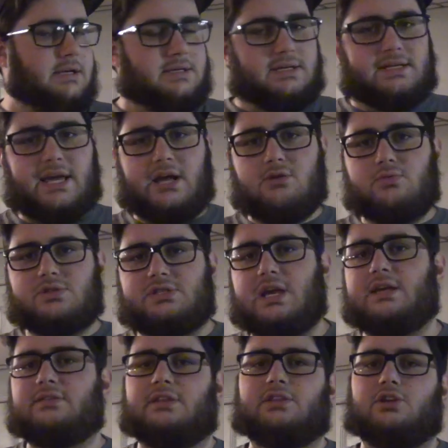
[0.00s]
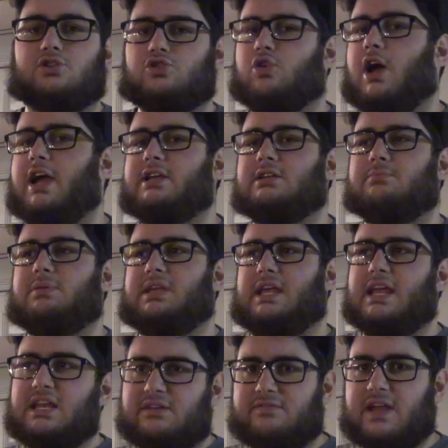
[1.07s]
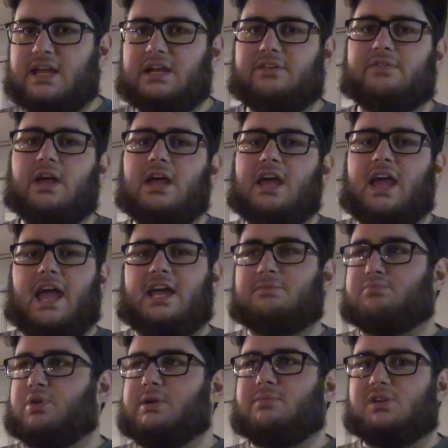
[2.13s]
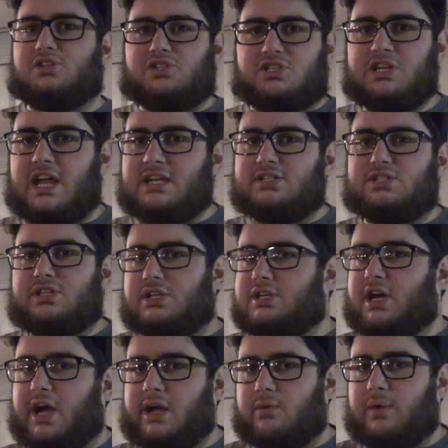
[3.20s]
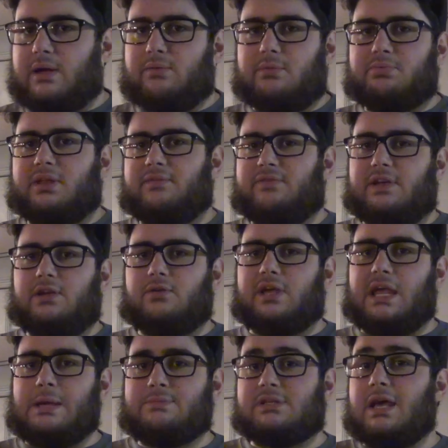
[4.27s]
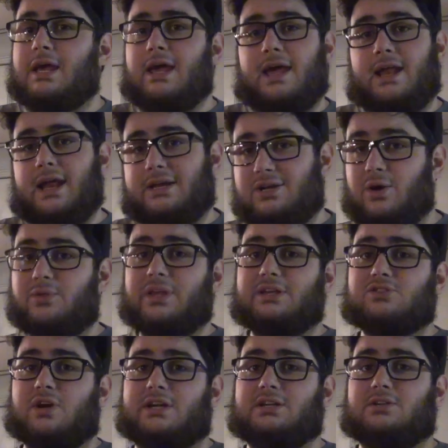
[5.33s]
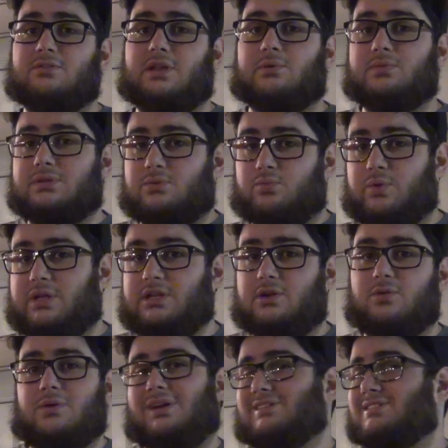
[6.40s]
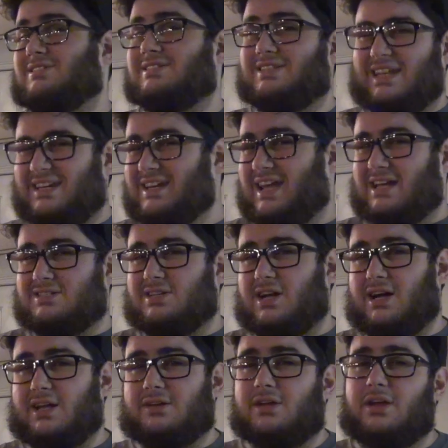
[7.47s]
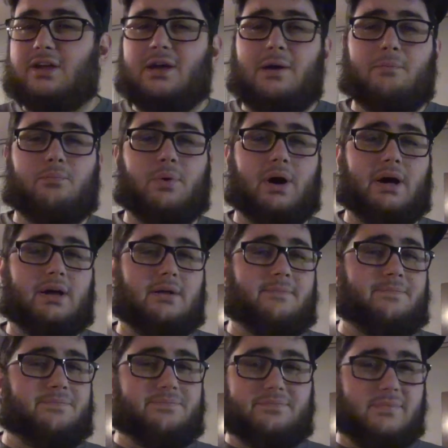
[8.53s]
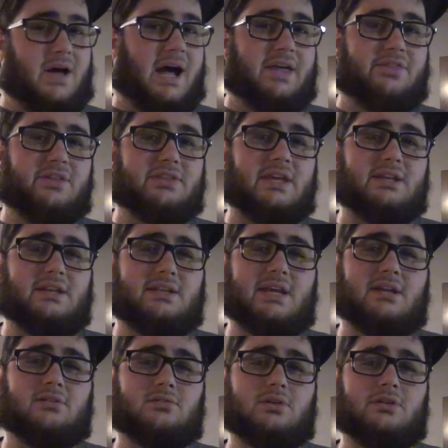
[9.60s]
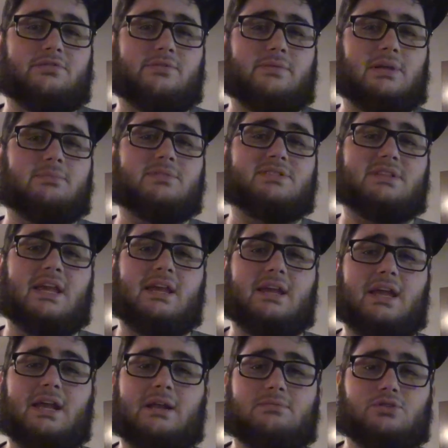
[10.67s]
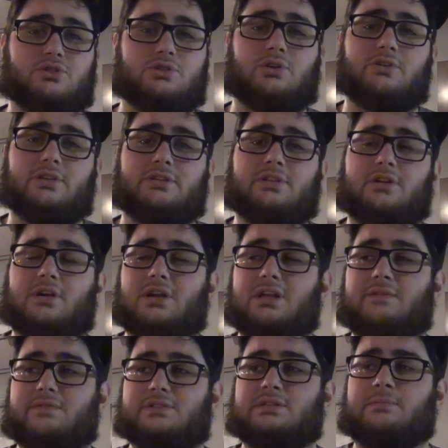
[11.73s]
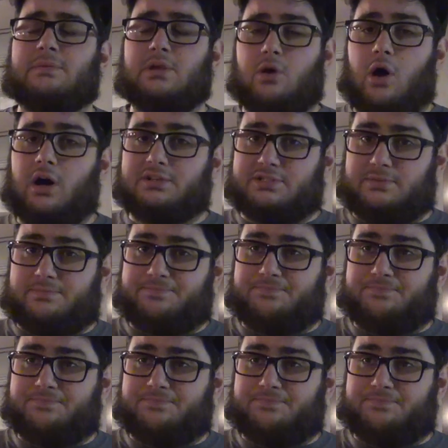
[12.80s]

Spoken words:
Nintendo was saying that they're trying to be innovative and pretty much change the entire way we play video games. And I know they tried to do that with the Wii U and it just didn't catch on. But I think that Nintendo learned from their mistake, and I'm sure that they're going to give us something awesome.